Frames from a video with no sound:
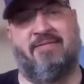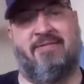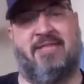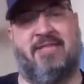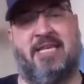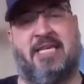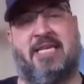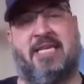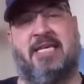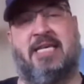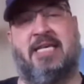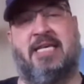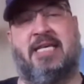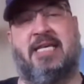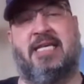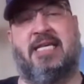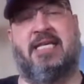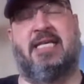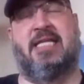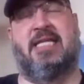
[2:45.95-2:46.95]
the
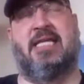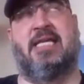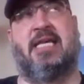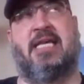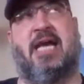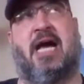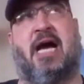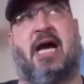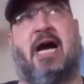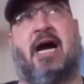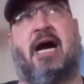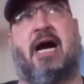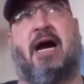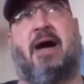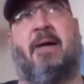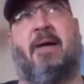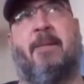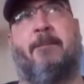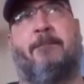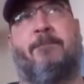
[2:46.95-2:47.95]

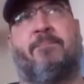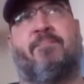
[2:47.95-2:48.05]
uh,